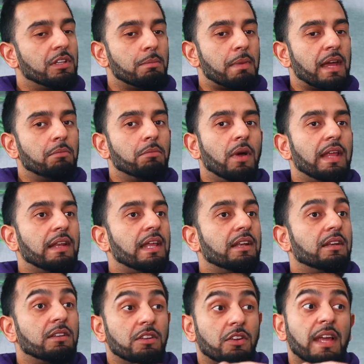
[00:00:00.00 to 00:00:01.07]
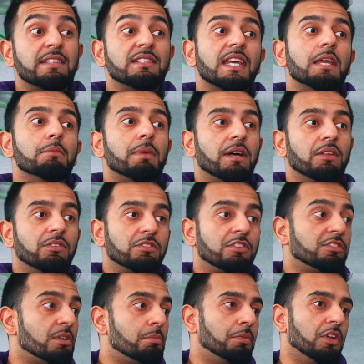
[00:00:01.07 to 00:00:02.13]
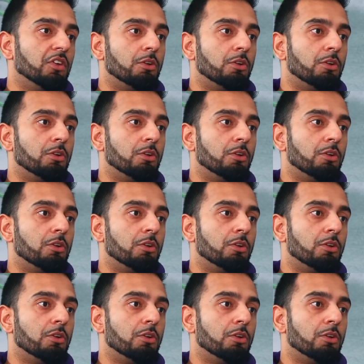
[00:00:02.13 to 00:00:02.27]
the bank might lend £98 to somebody